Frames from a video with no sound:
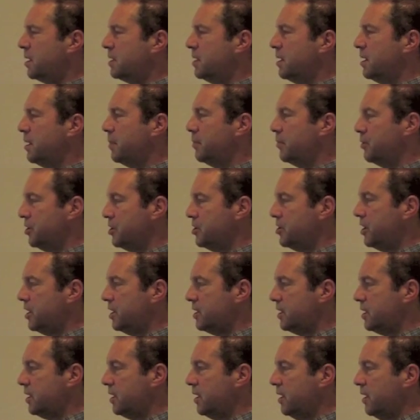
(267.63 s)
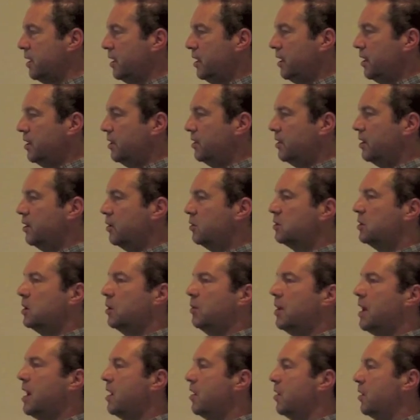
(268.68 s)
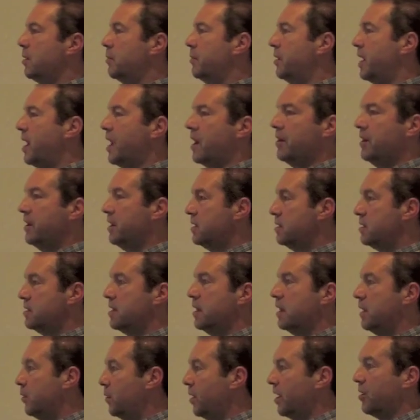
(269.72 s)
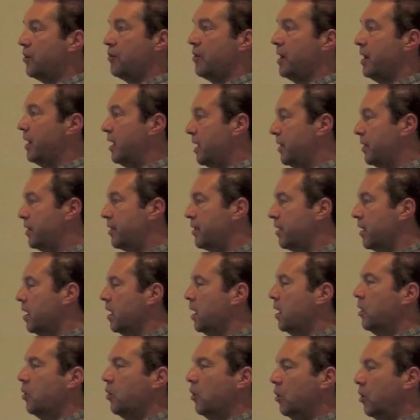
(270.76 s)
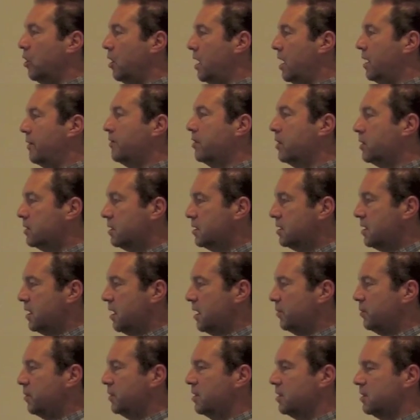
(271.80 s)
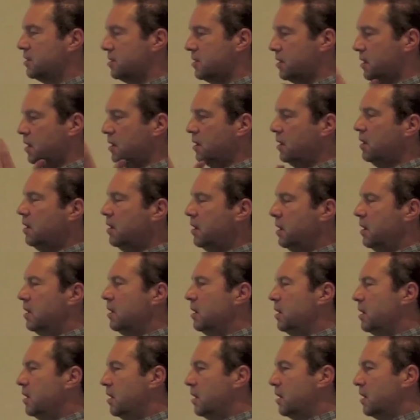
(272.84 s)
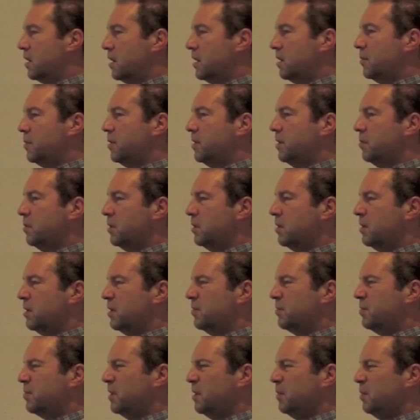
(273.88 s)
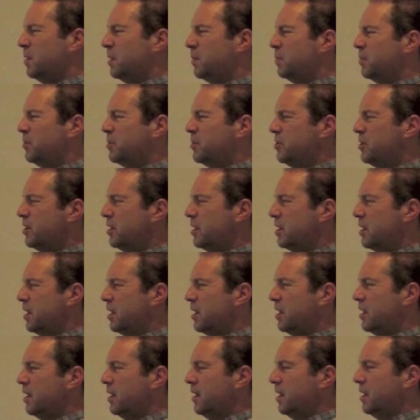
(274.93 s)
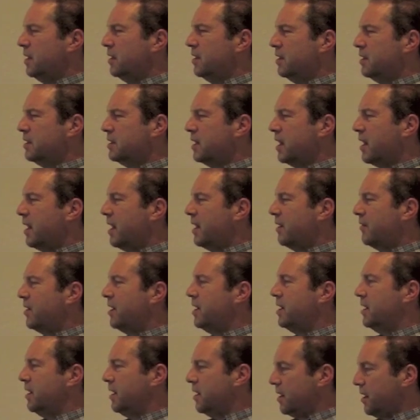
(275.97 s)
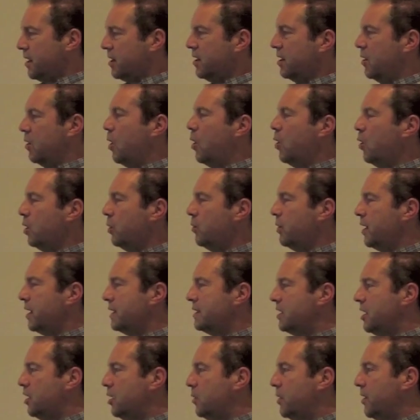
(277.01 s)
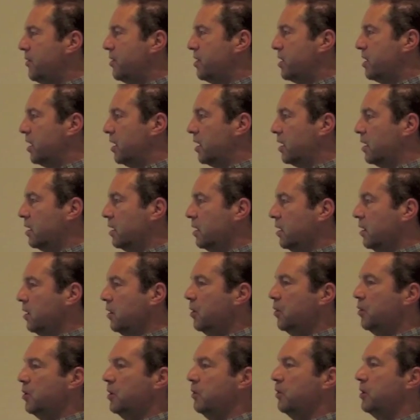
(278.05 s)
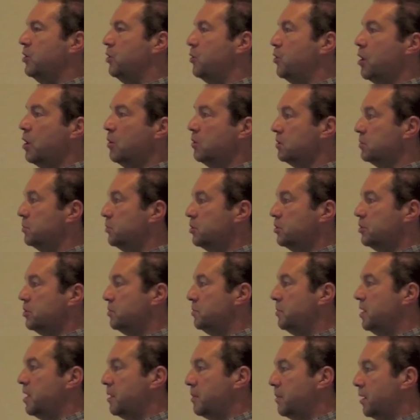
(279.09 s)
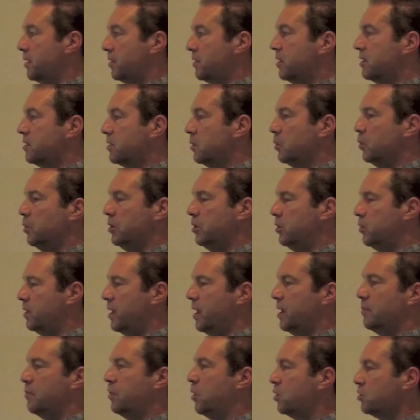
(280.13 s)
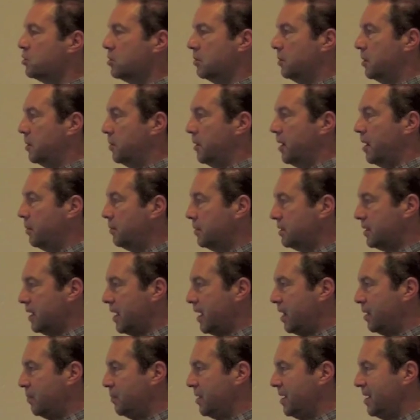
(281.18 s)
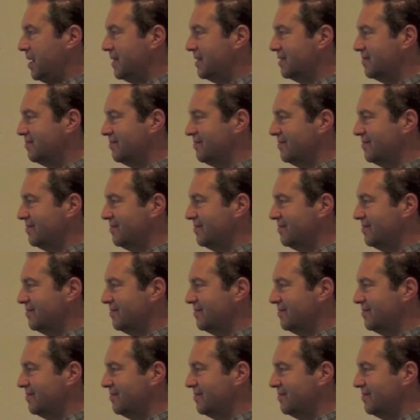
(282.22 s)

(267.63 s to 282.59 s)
actually appreciate it. They don't say, well, hang on a minute, I need to tell you at great length all that I've got to tell, because I think people appreciate that. There is a kind of idea that, you know, only when I tell you everything, only when you know as much as me about this, would you then possibly be able to help me?